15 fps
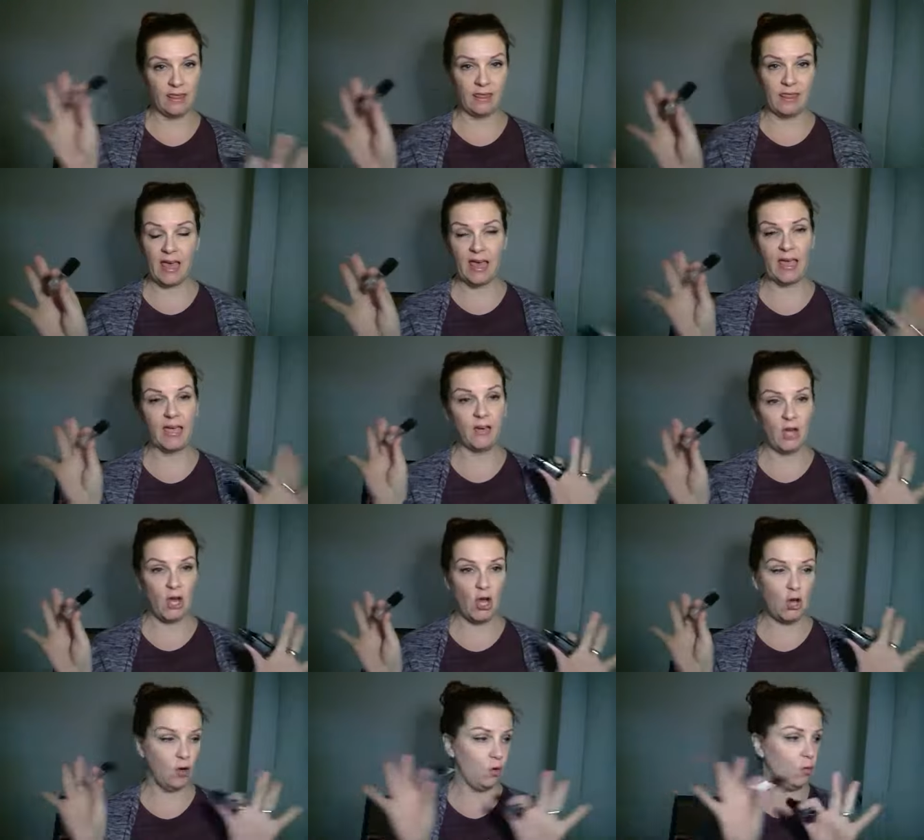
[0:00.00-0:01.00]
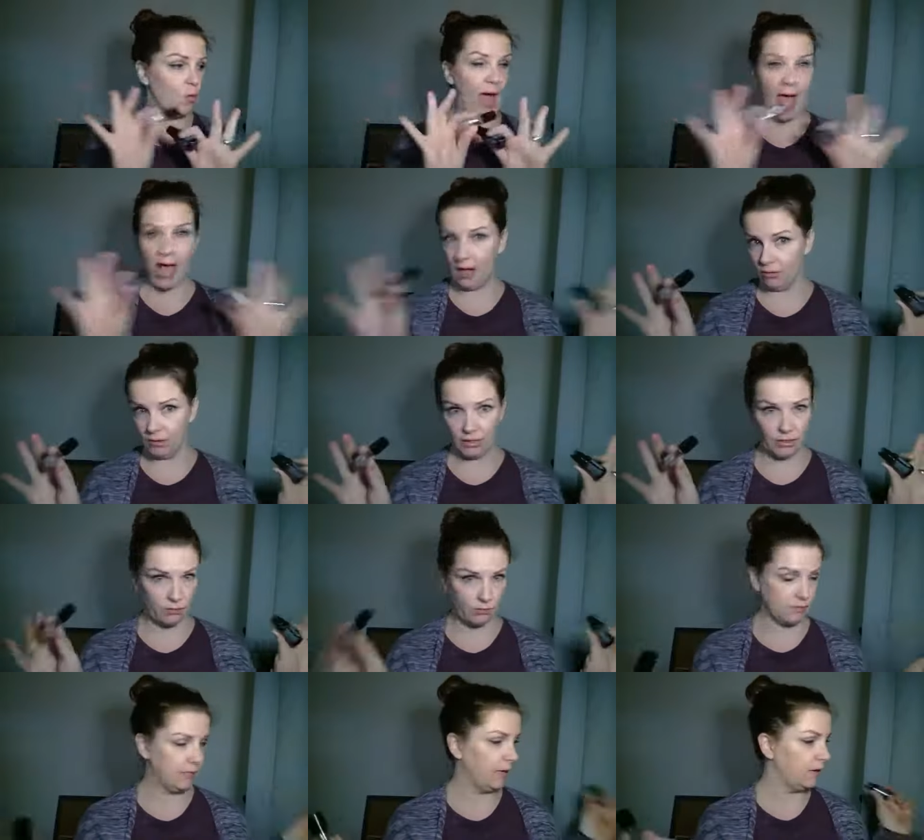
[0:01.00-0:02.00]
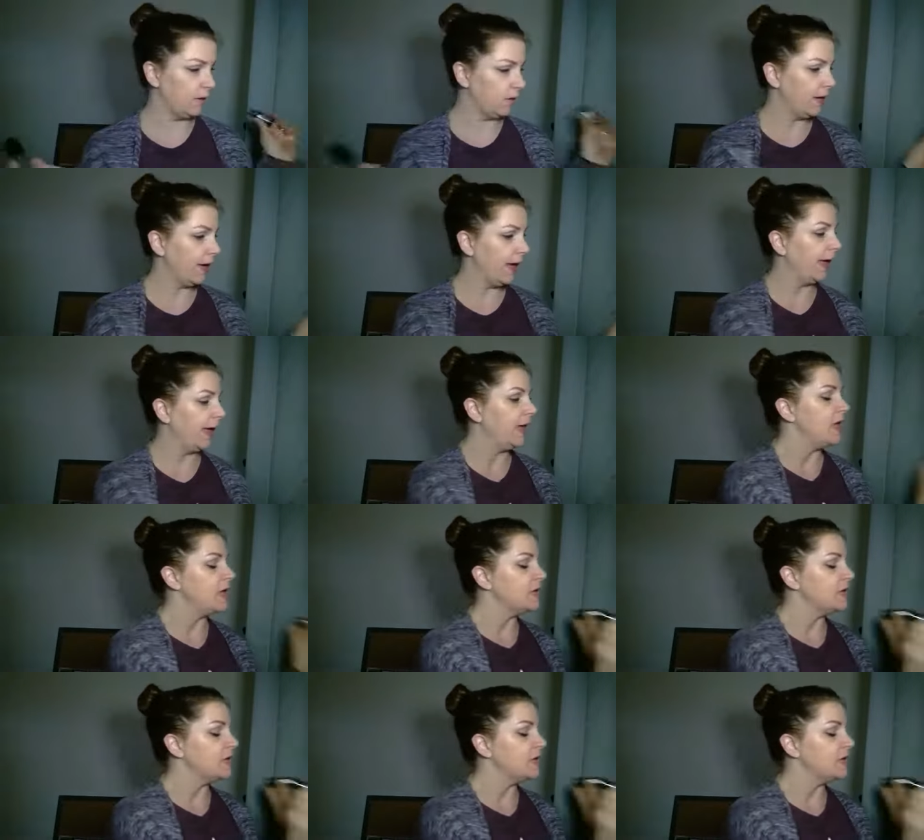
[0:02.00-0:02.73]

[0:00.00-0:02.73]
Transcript: they know how to use it, okay?